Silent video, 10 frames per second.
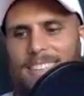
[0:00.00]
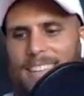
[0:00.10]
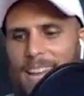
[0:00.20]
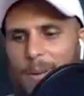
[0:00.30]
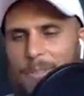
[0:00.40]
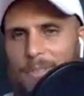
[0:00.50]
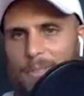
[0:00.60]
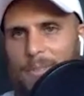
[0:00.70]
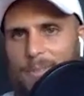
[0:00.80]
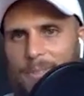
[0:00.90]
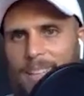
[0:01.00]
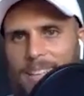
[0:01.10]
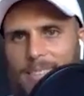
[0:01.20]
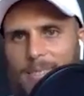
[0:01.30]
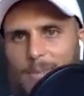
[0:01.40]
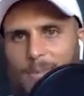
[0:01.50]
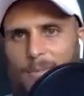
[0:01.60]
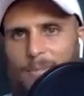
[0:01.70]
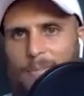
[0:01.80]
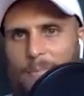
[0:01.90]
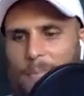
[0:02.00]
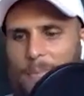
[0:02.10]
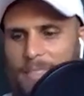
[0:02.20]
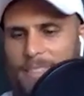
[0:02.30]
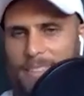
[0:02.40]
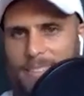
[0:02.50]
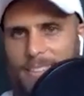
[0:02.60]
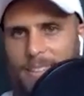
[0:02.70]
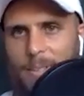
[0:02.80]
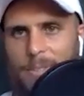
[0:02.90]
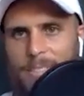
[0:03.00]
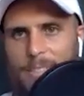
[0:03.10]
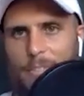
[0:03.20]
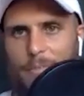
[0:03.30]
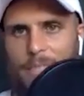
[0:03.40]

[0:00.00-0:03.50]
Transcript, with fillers: how would you like to close this off,